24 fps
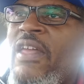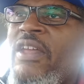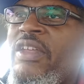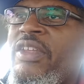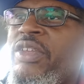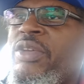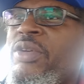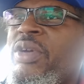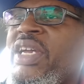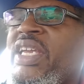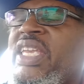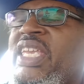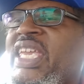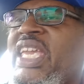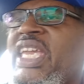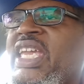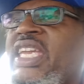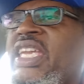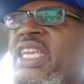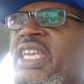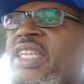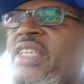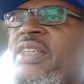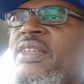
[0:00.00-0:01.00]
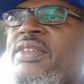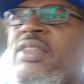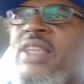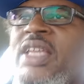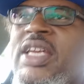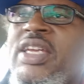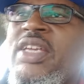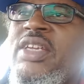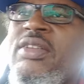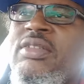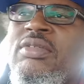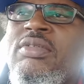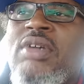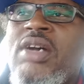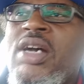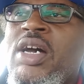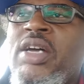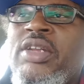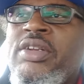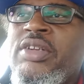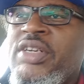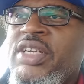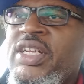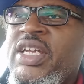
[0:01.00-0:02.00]
You're a kid, like
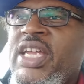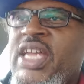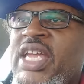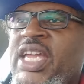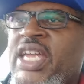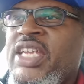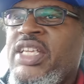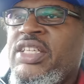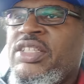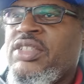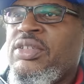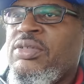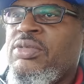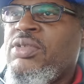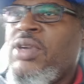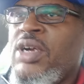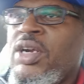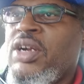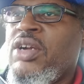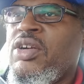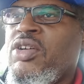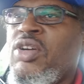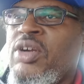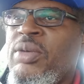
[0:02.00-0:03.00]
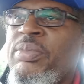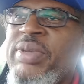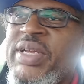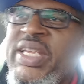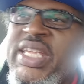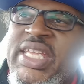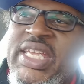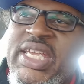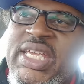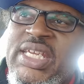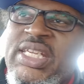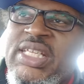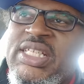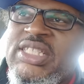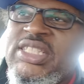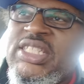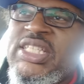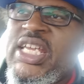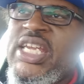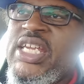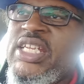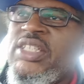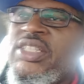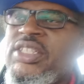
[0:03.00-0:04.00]
under the age of work or beginning
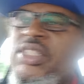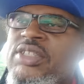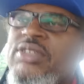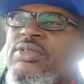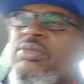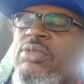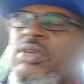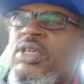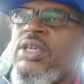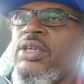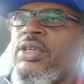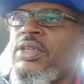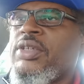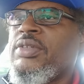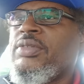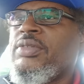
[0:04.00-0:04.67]
stages of work.